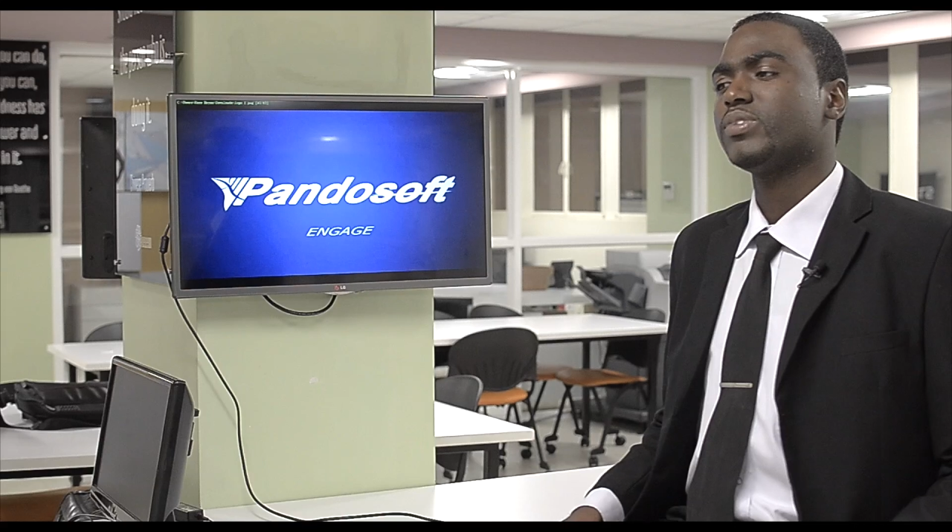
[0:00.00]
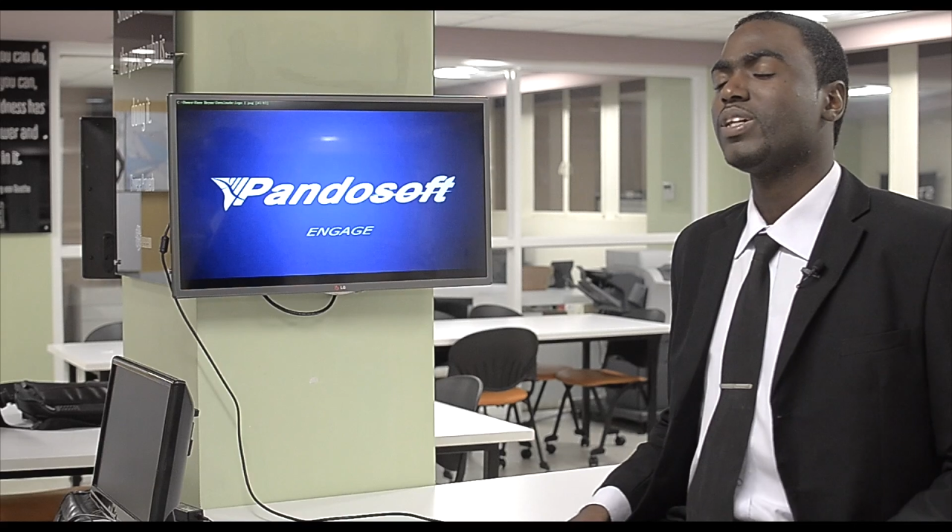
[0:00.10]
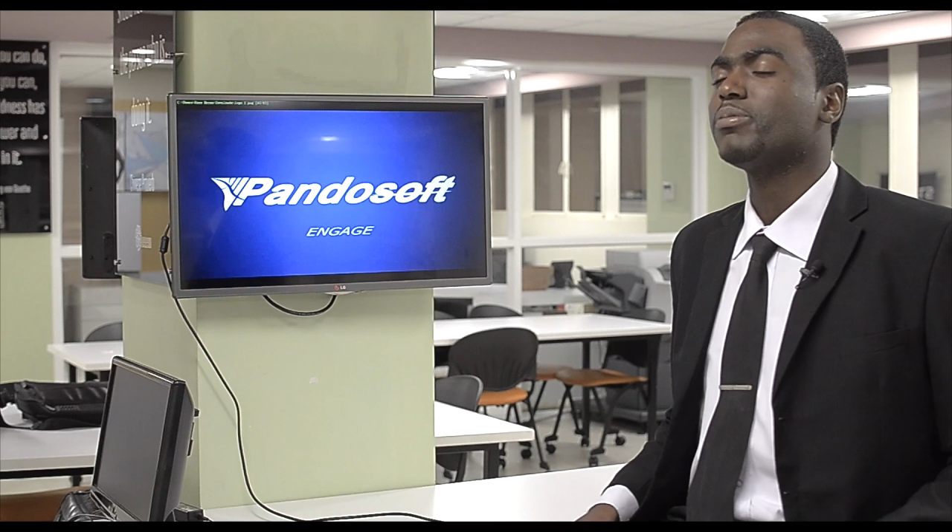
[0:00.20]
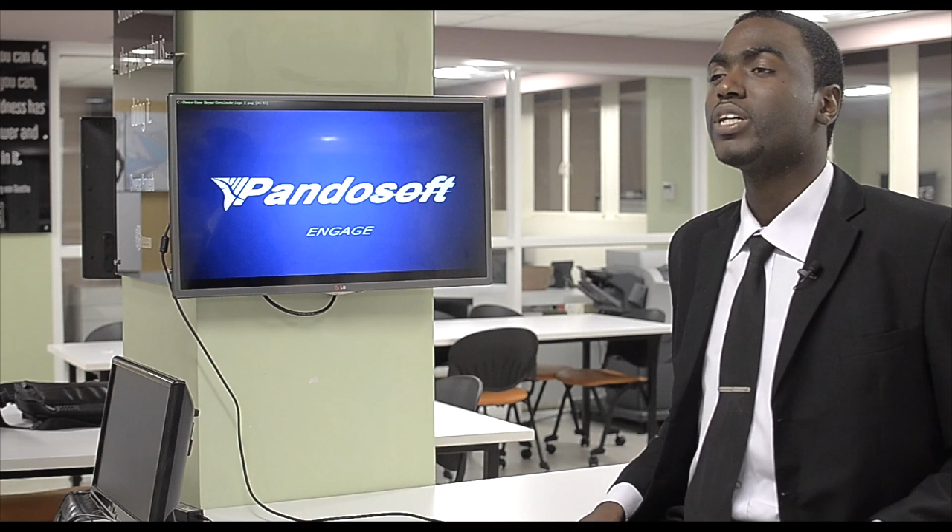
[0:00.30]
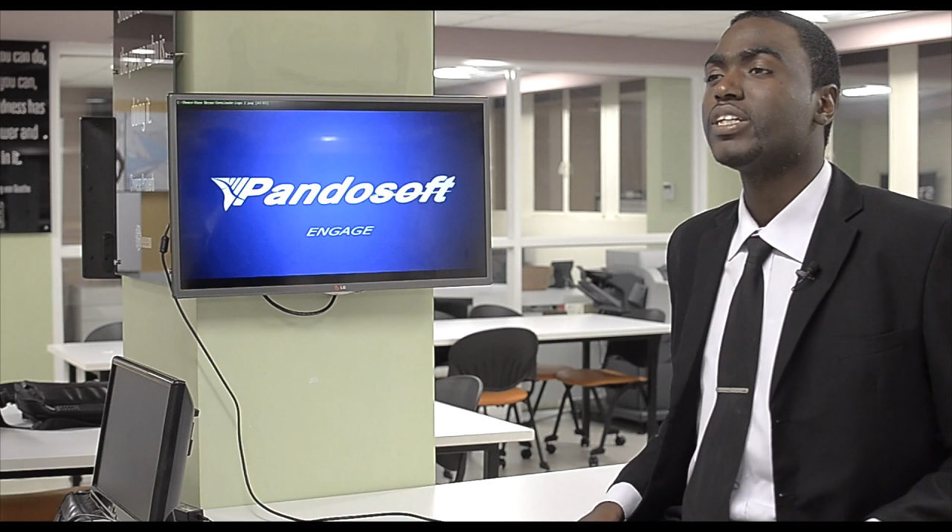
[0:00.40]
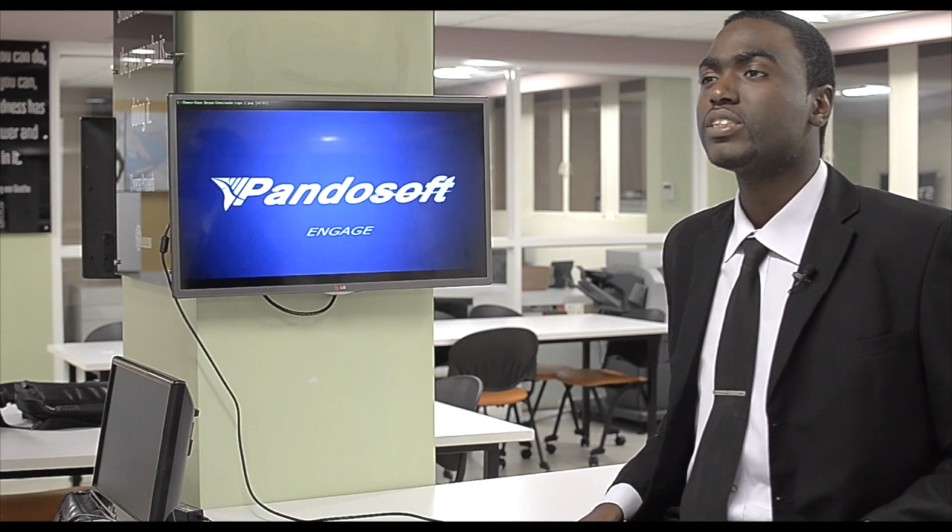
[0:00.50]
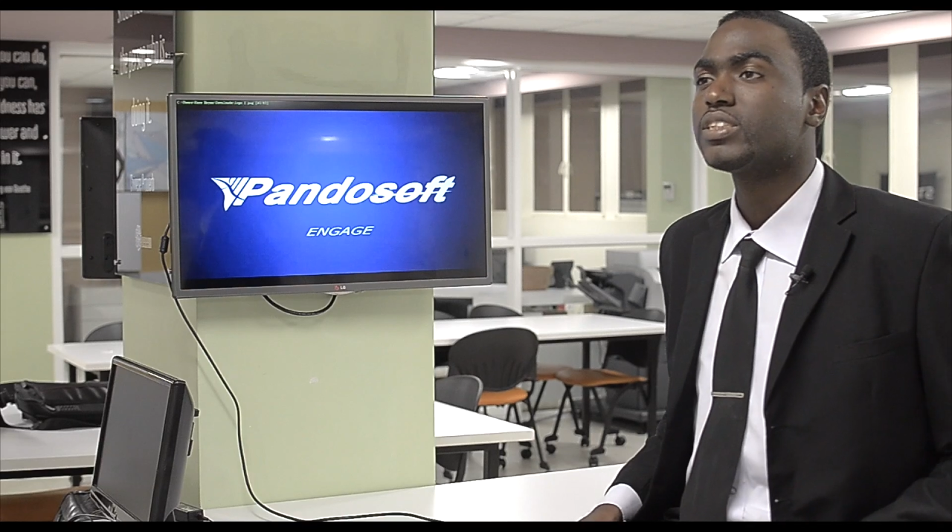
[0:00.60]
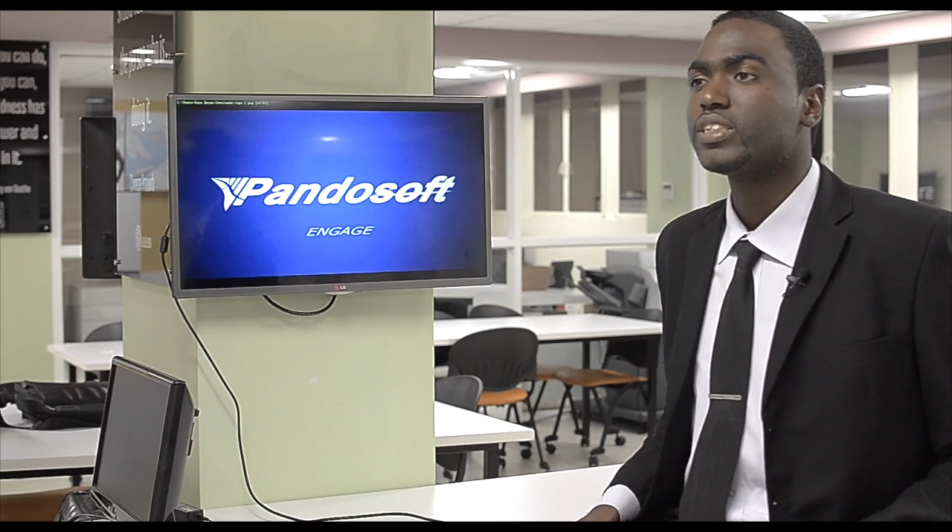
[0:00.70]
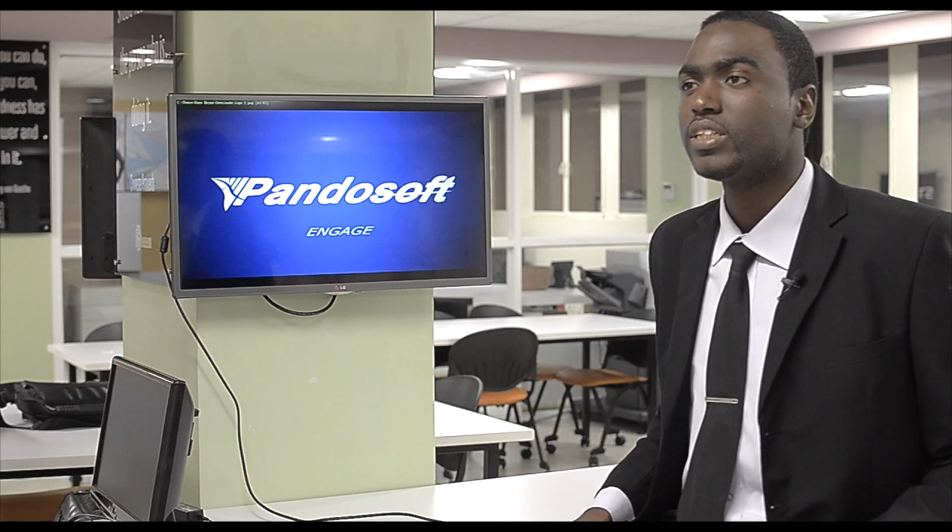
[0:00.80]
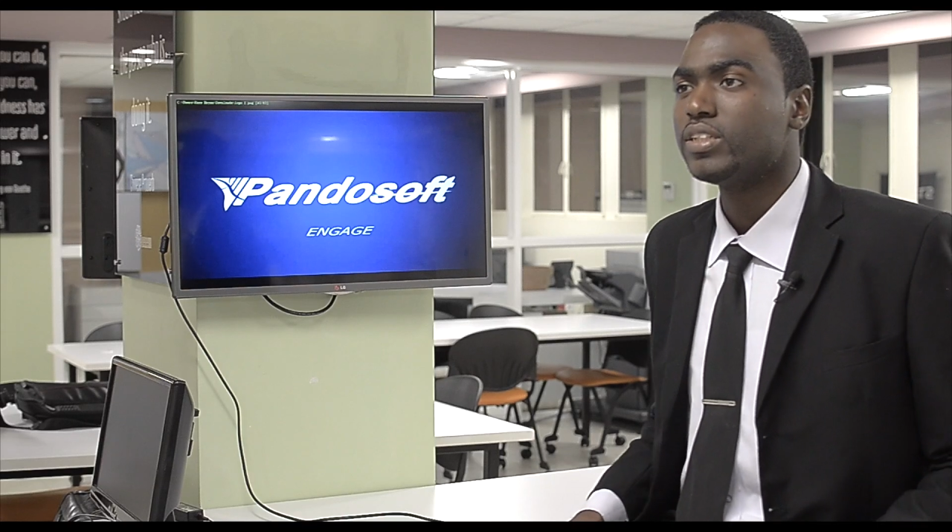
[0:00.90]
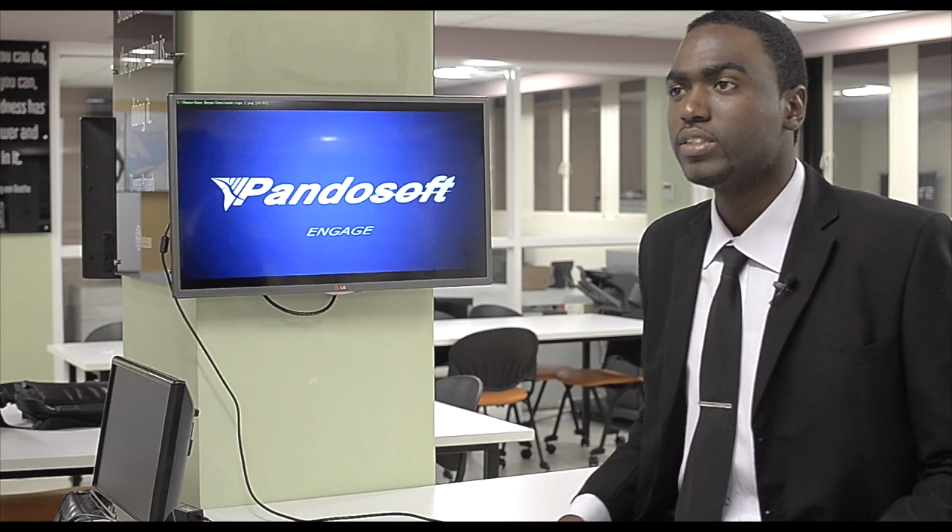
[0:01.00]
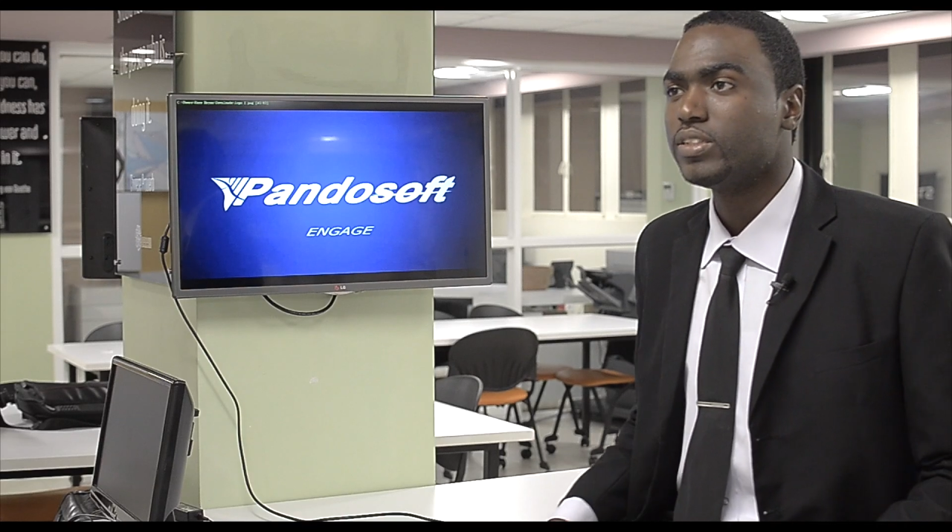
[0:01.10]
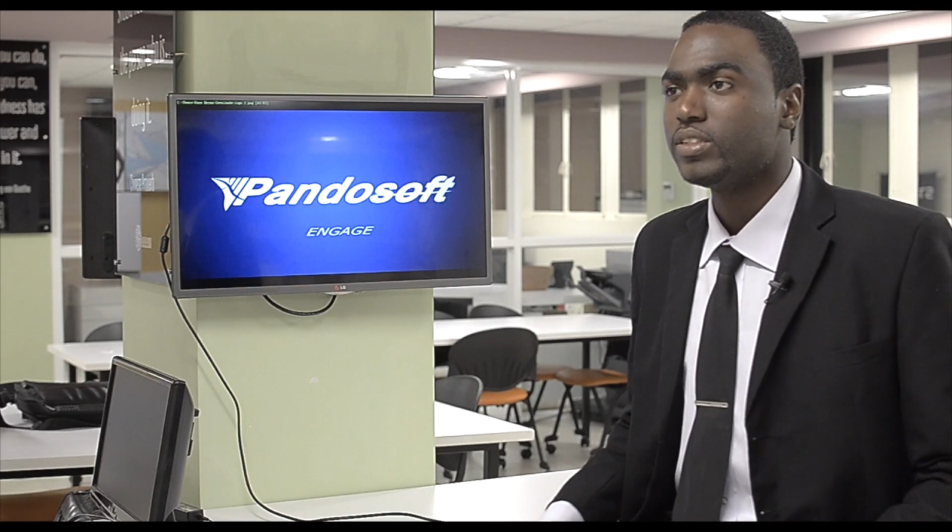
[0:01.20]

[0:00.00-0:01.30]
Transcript: Stop trying to sell